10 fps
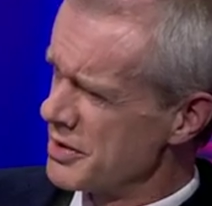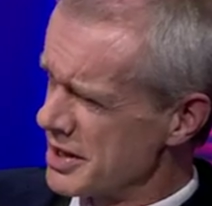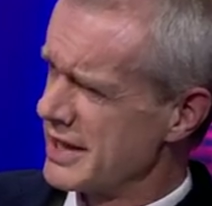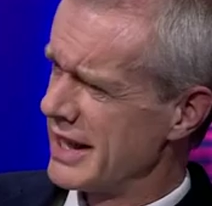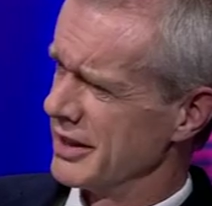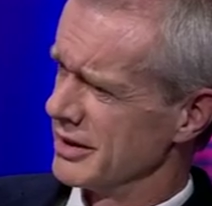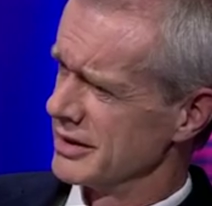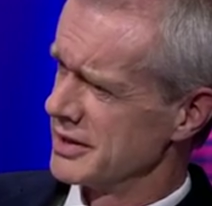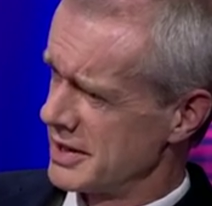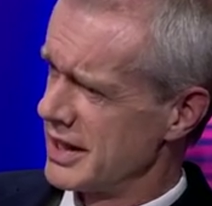
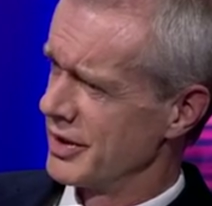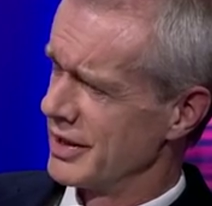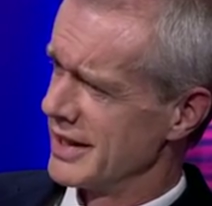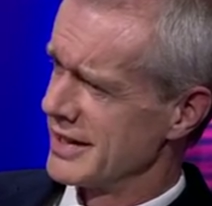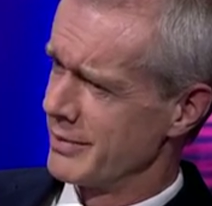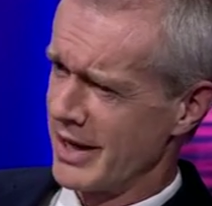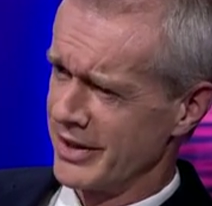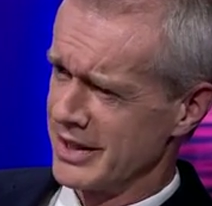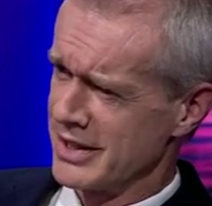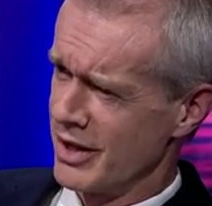still serious
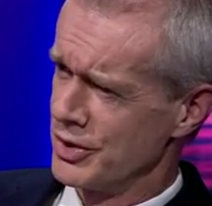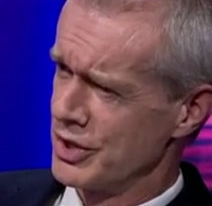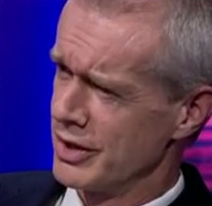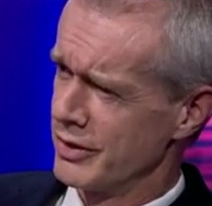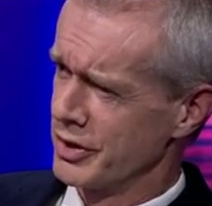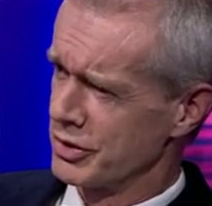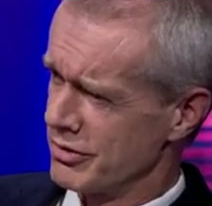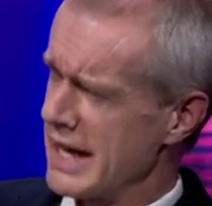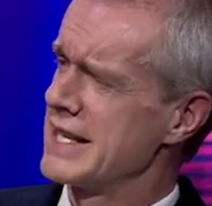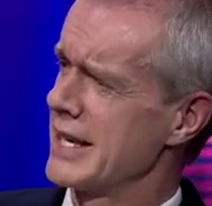about this notion of
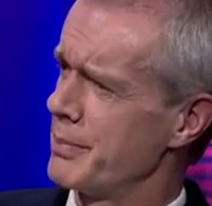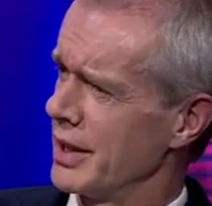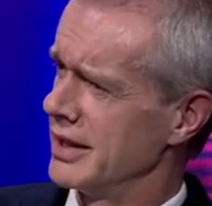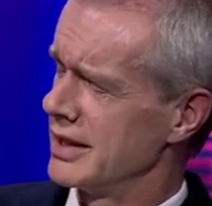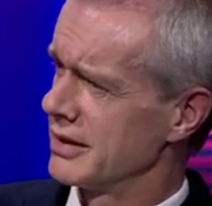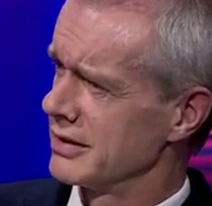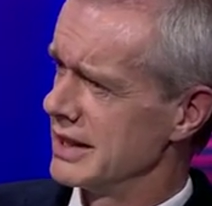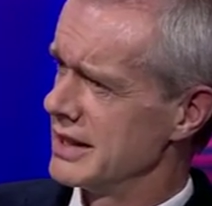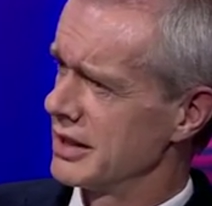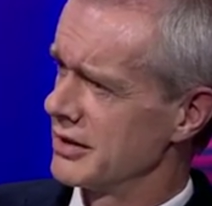greater political
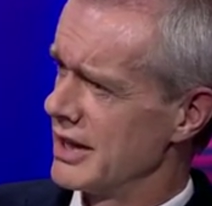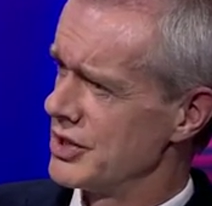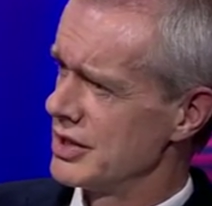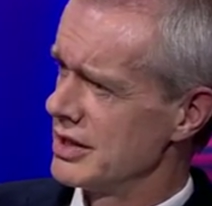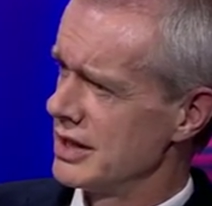integration